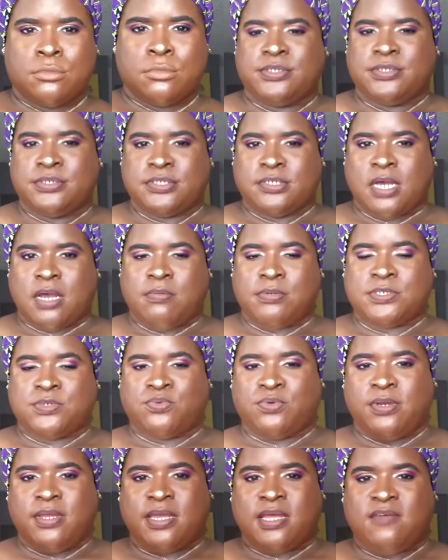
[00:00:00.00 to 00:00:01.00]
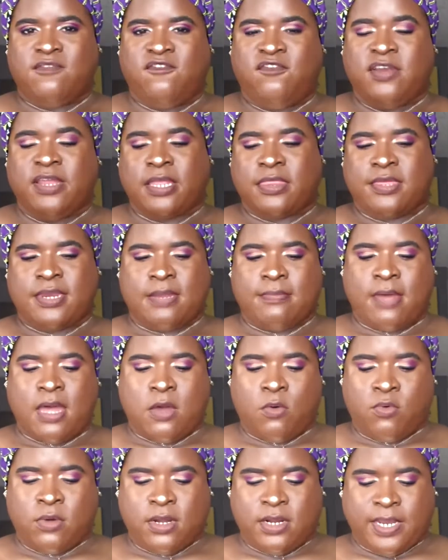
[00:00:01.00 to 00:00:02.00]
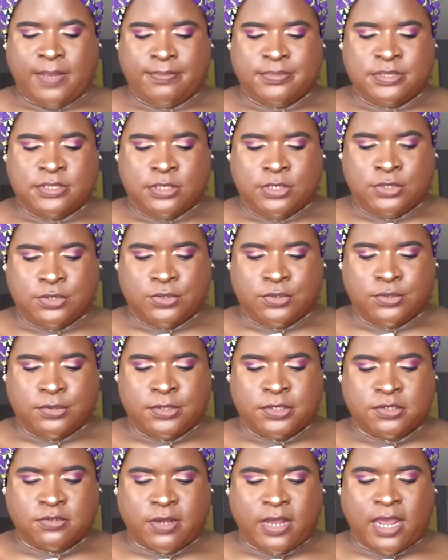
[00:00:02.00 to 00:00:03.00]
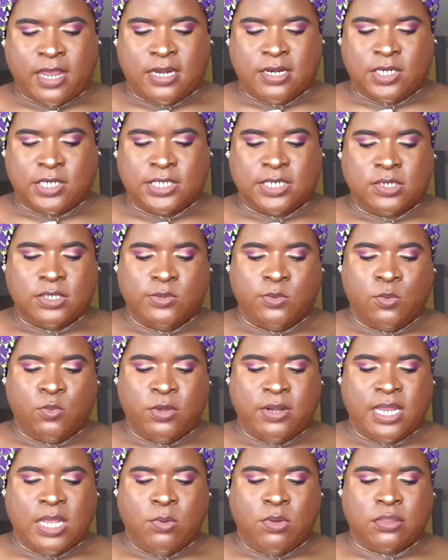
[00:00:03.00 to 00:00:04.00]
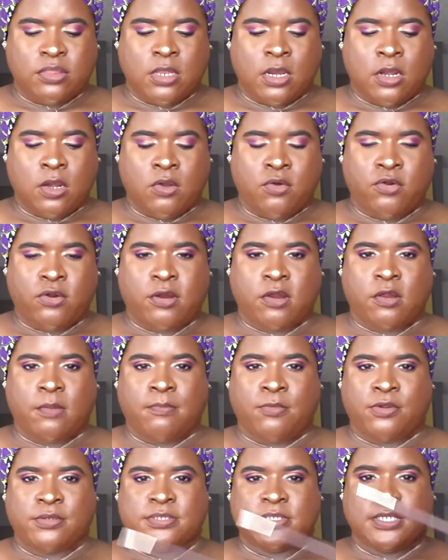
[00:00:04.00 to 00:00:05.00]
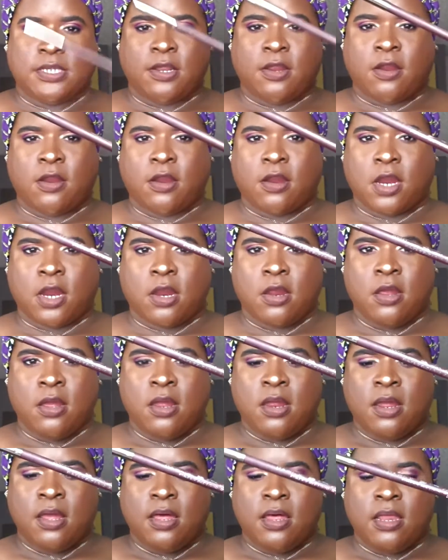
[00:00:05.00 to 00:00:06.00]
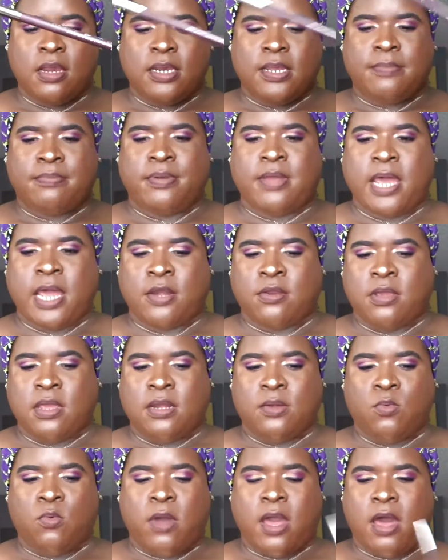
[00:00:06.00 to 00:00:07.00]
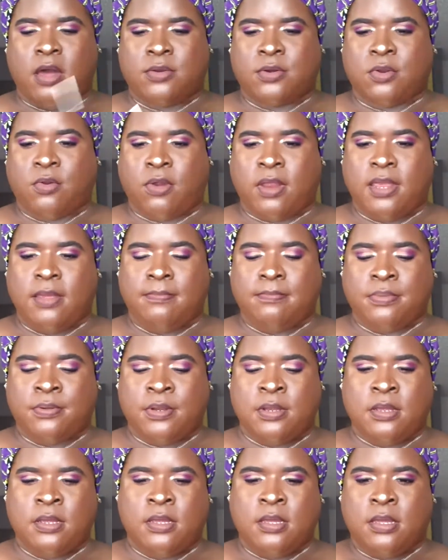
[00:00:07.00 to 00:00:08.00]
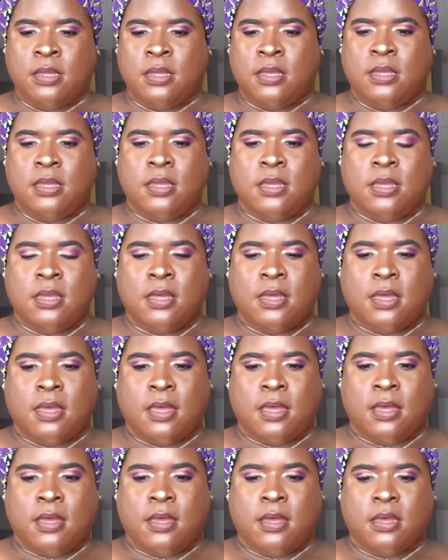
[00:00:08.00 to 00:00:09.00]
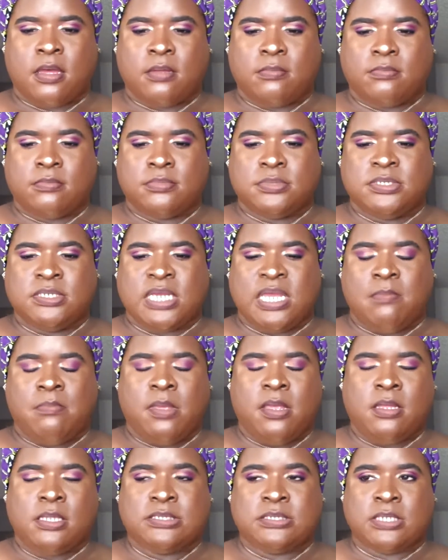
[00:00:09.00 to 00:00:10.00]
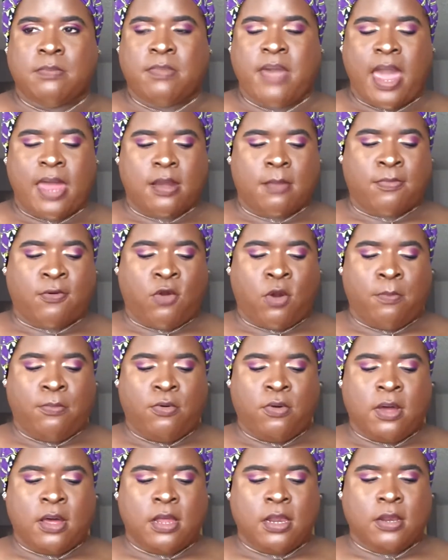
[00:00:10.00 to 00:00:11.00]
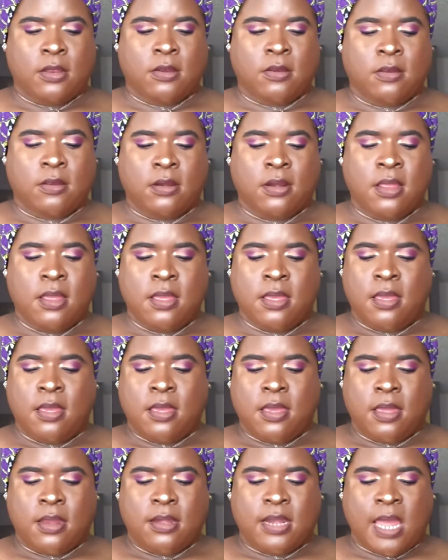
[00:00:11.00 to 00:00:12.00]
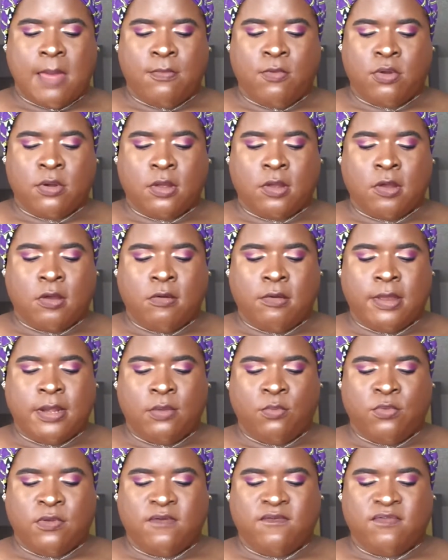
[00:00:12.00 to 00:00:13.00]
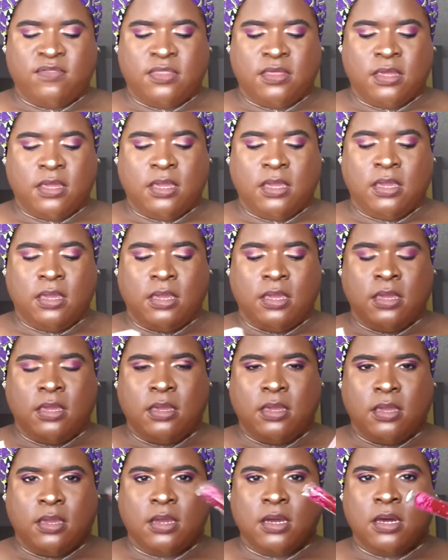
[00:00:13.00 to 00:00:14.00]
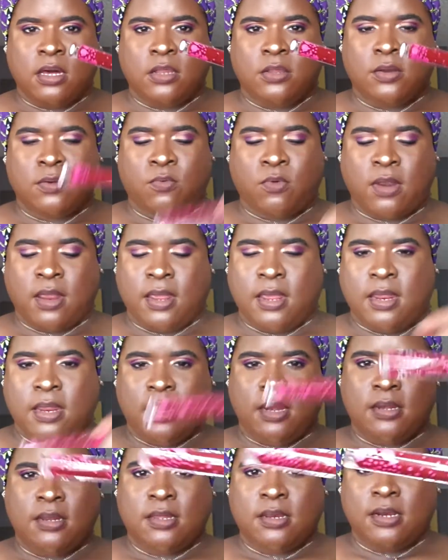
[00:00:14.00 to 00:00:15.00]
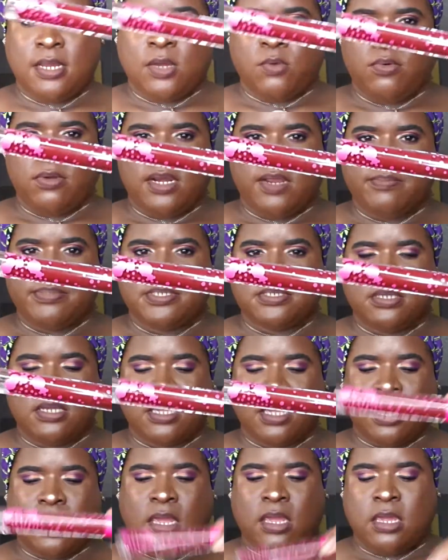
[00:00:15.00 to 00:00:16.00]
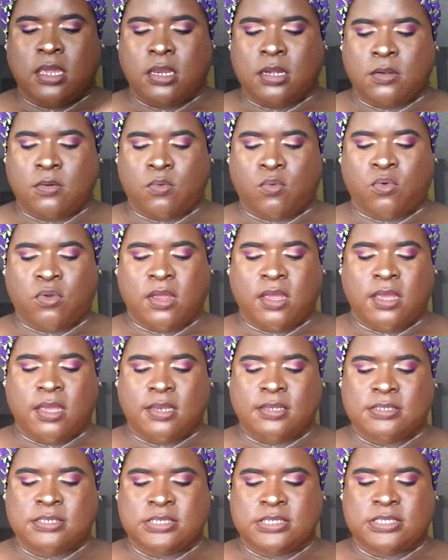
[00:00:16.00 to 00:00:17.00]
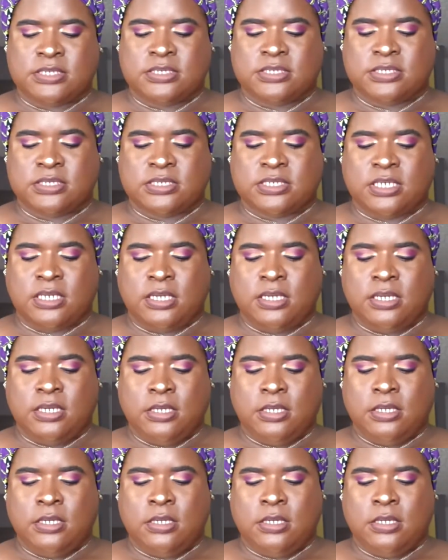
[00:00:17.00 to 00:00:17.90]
So I was really conflicted about what lip to do. So I went in with the Laura Mercier lip liner in Wild Grape to give me some kind of purple color. And now I'm going to go in with the Color Rain liquid lipstick in Red Sea.